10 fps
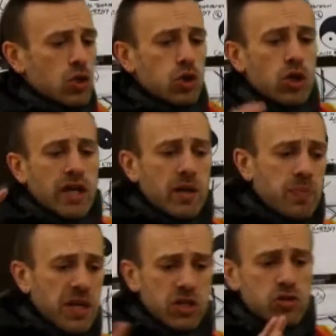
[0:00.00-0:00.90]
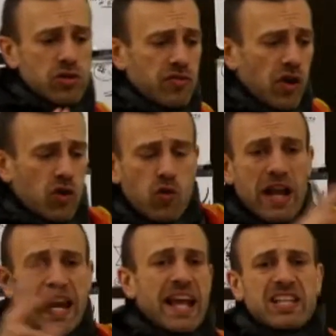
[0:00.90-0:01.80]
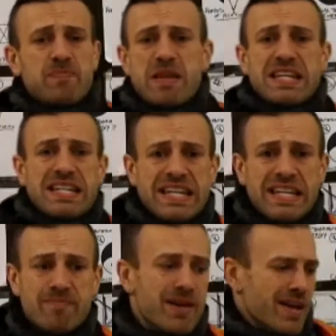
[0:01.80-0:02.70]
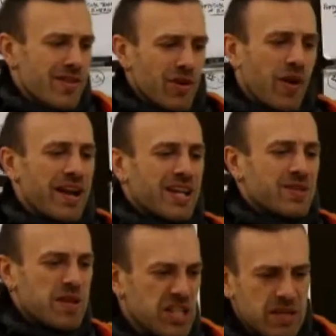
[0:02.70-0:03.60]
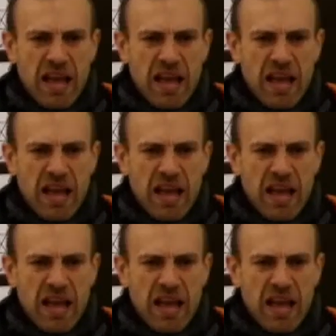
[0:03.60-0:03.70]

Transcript: You look at a picture of a great X-Men team. The great X-Men